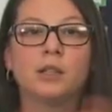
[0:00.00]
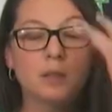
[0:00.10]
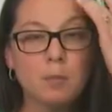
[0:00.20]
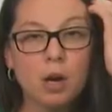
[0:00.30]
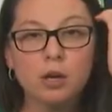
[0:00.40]

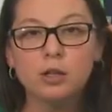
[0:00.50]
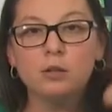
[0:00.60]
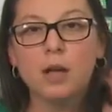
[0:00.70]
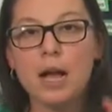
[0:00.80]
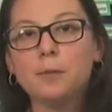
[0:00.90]

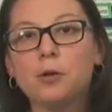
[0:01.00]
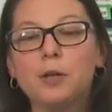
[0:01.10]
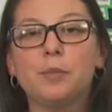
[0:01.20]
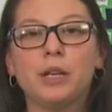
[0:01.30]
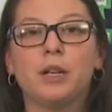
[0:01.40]
Tomorrow, I'm going
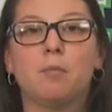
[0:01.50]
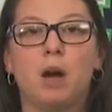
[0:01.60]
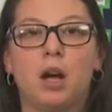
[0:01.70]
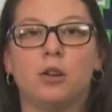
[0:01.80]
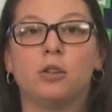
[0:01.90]
to bring in a
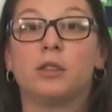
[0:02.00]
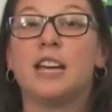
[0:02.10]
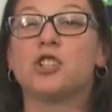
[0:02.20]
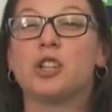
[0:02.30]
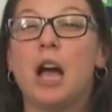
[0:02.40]
model
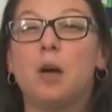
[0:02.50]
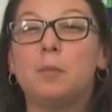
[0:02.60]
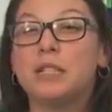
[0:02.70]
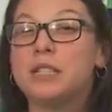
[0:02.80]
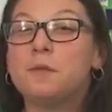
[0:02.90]
that should help
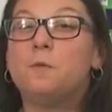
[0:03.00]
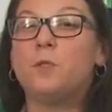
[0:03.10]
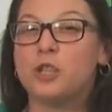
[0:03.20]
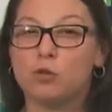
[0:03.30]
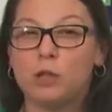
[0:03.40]
us
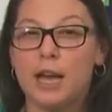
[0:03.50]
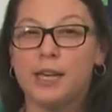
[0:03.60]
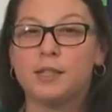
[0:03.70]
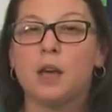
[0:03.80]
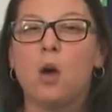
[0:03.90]

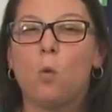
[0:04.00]
visualize